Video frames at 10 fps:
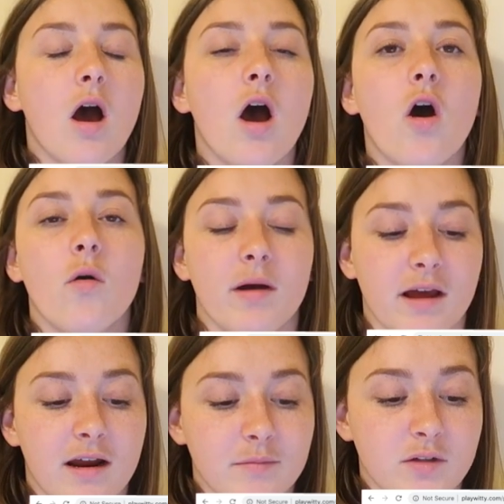Oh my
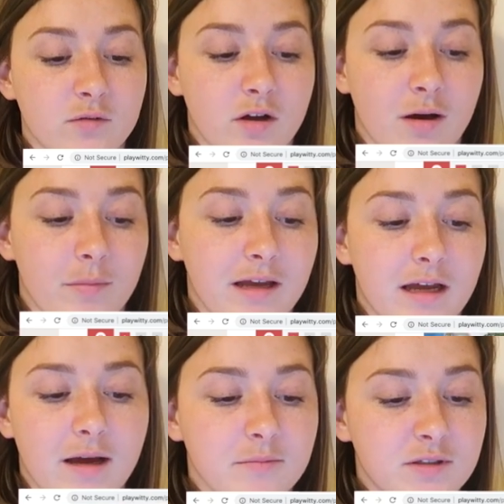God,
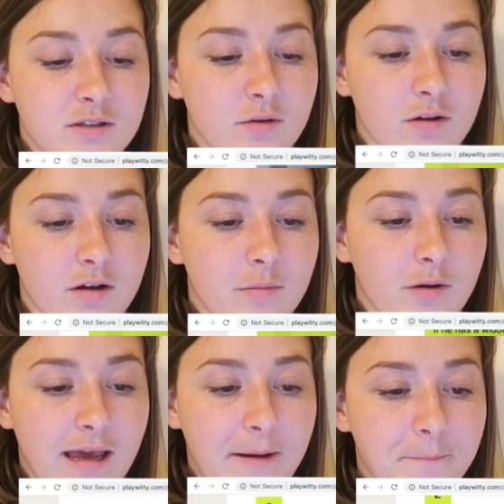I'm so dumb.
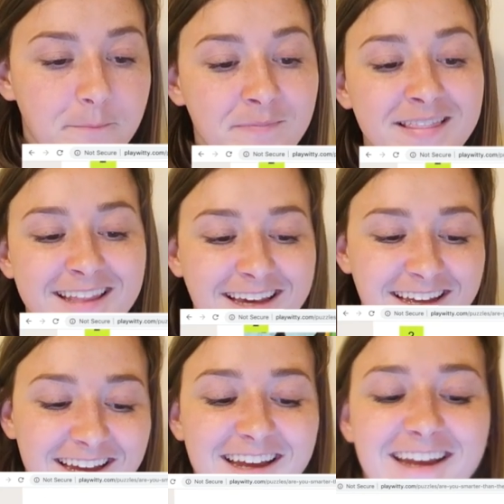Okay.
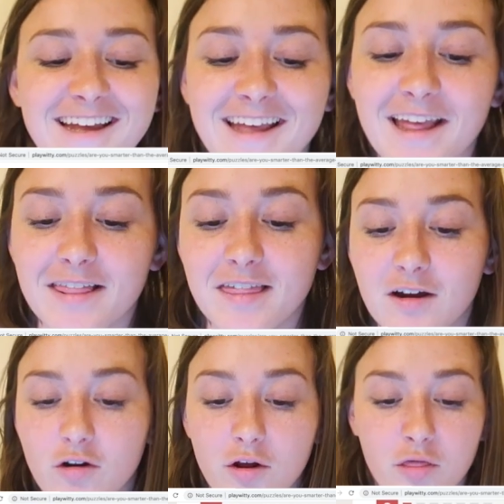
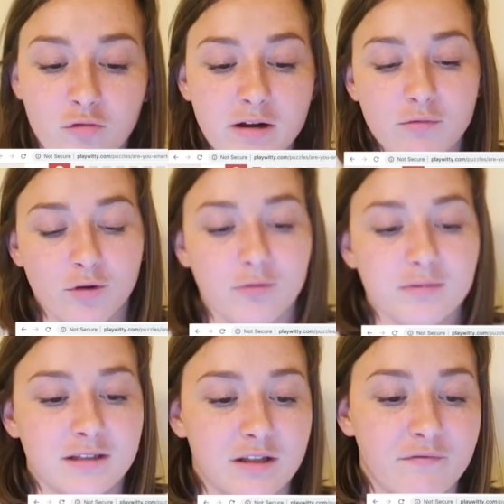There are three
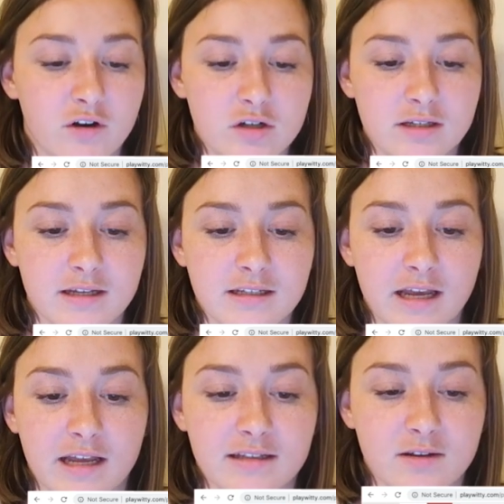rooms. The first
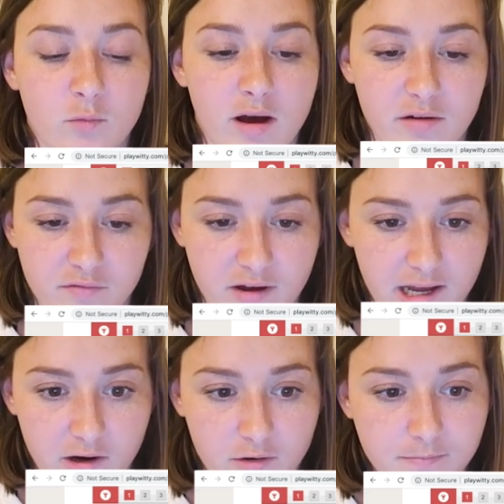contains a
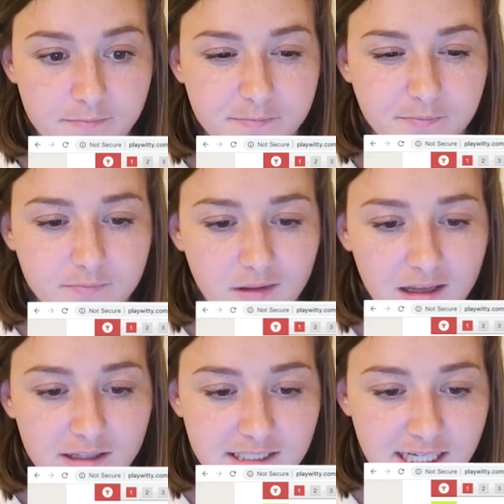wildfire.
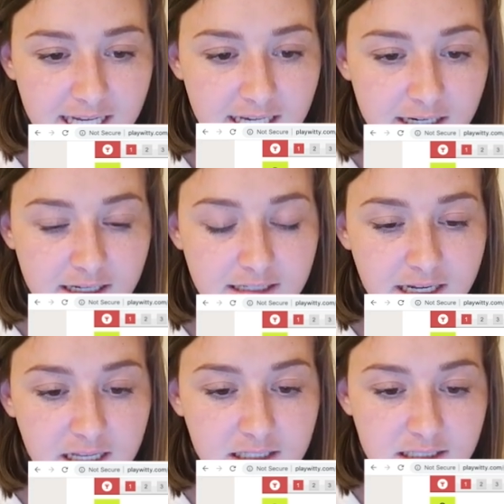The second
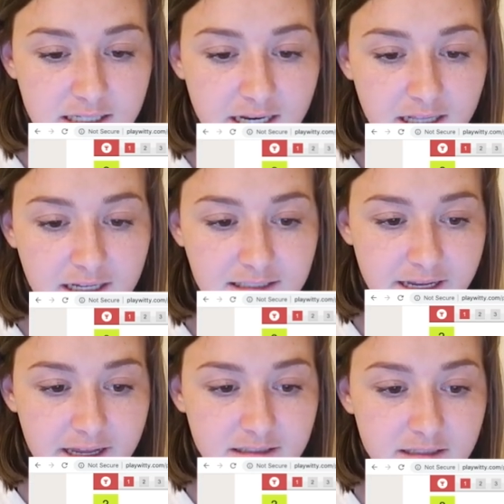contains deadly
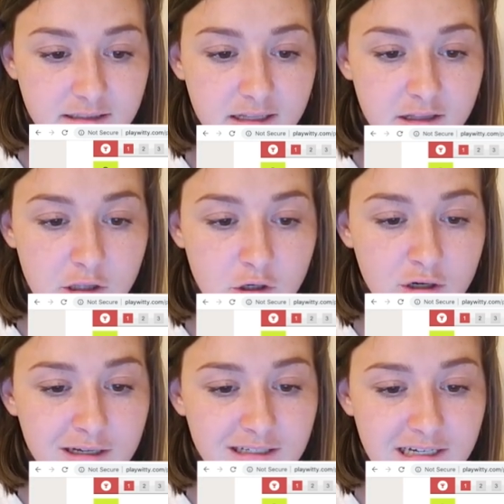assassins. And the
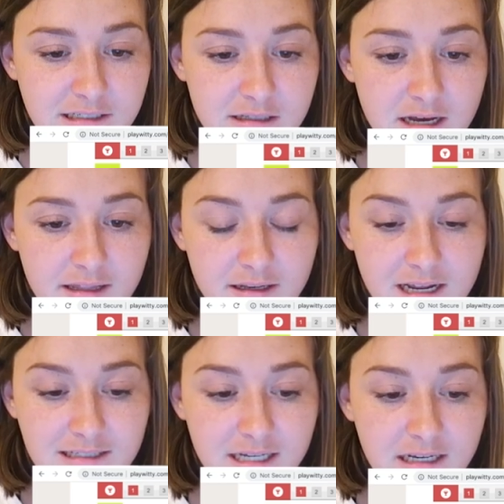third contains a lion that
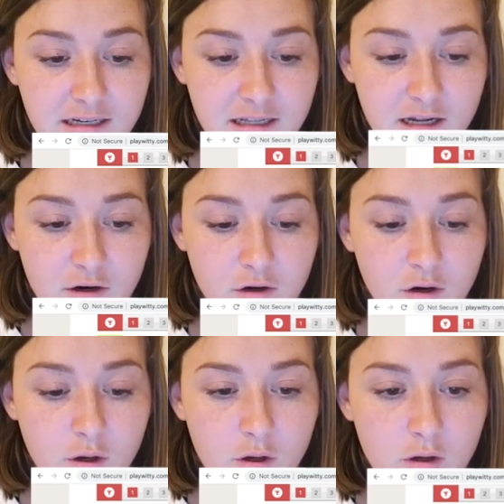hasn't eaten in a year.
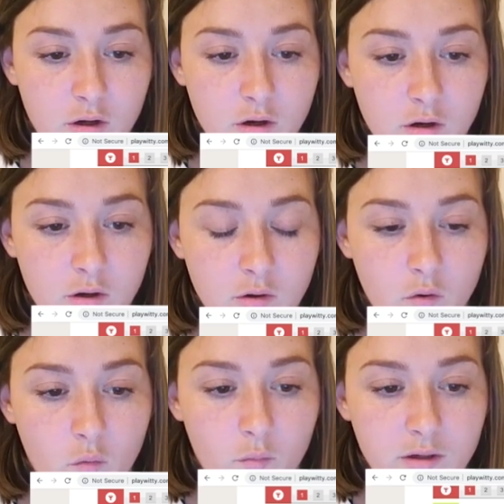
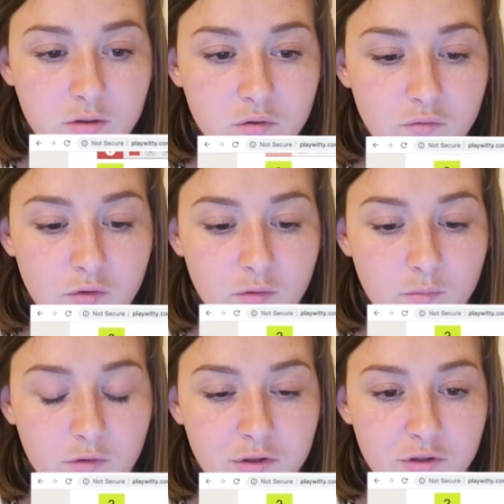Which
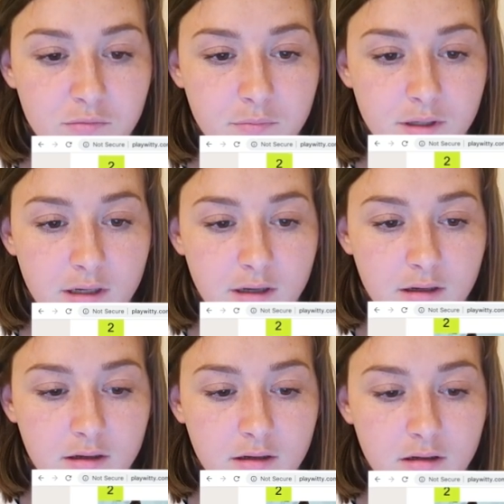room would you
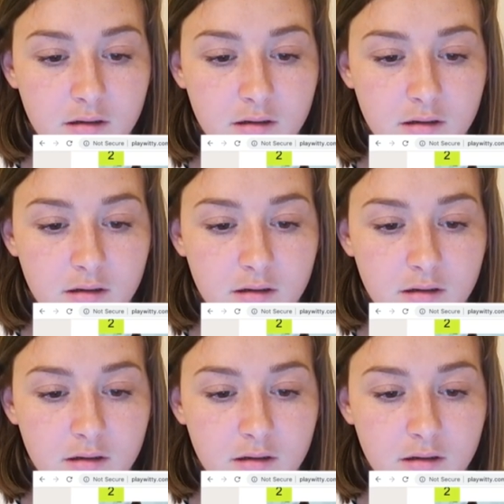pick?